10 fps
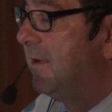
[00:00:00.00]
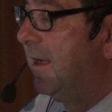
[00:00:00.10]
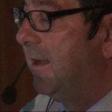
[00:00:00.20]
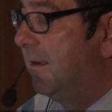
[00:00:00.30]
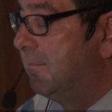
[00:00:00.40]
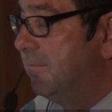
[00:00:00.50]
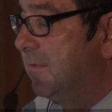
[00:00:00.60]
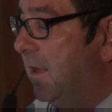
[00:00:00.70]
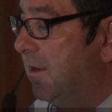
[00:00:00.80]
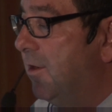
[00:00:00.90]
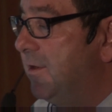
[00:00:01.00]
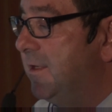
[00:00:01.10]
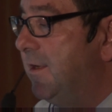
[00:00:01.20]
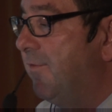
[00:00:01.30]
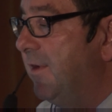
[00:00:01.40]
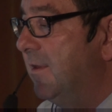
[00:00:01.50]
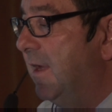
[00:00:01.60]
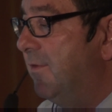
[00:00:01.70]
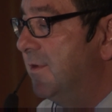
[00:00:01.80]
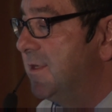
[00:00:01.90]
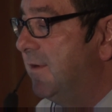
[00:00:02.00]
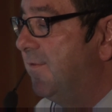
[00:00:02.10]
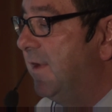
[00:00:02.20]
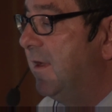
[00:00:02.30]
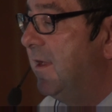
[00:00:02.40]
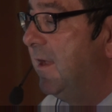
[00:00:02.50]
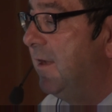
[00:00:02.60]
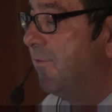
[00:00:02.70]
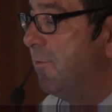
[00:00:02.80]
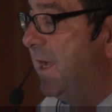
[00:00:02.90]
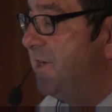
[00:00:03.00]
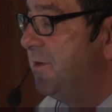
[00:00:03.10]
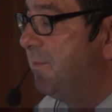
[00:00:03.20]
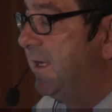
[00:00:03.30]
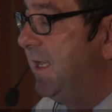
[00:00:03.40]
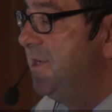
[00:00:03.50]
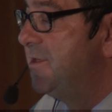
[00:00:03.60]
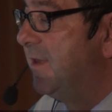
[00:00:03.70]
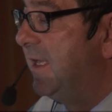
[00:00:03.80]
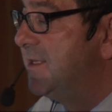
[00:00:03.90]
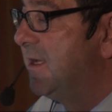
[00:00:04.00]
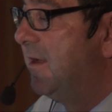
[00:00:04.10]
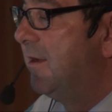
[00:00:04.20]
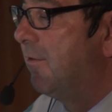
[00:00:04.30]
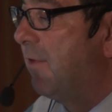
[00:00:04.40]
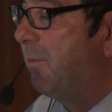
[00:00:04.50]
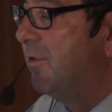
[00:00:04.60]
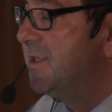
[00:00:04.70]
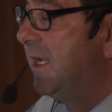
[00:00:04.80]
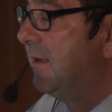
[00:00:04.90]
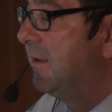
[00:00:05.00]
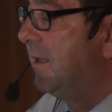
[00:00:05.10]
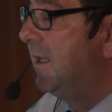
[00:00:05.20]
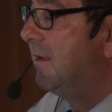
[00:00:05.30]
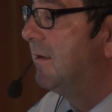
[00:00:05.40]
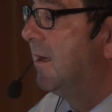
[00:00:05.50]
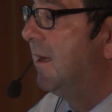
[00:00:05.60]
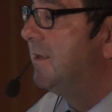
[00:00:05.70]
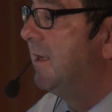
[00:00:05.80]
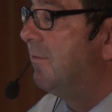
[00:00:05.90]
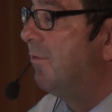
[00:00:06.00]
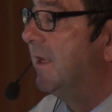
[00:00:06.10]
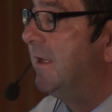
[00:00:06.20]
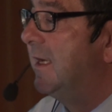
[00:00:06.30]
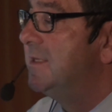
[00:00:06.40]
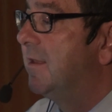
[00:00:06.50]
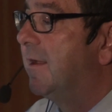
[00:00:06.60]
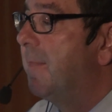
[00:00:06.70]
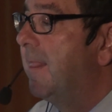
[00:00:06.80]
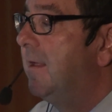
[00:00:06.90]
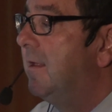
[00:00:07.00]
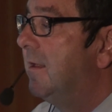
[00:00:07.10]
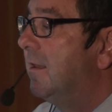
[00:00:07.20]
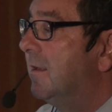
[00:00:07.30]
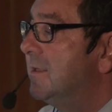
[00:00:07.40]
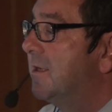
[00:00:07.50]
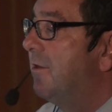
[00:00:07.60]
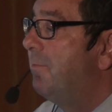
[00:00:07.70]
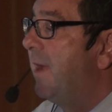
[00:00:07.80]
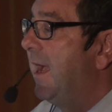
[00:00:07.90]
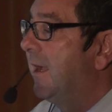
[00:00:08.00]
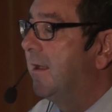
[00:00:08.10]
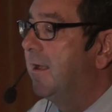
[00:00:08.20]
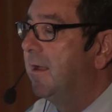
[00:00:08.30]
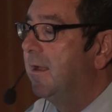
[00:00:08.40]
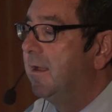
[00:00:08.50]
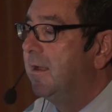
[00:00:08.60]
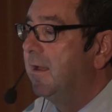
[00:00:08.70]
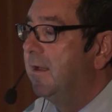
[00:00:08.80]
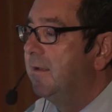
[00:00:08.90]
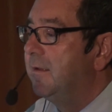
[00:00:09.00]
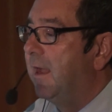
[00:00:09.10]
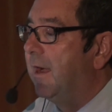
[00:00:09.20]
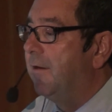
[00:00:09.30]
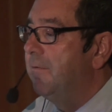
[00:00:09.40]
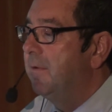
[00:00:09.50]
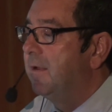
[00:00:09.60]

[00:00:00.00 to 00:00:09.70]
And I'll go to different levels of information, but each of these represent the content really nicely. Let's go back now.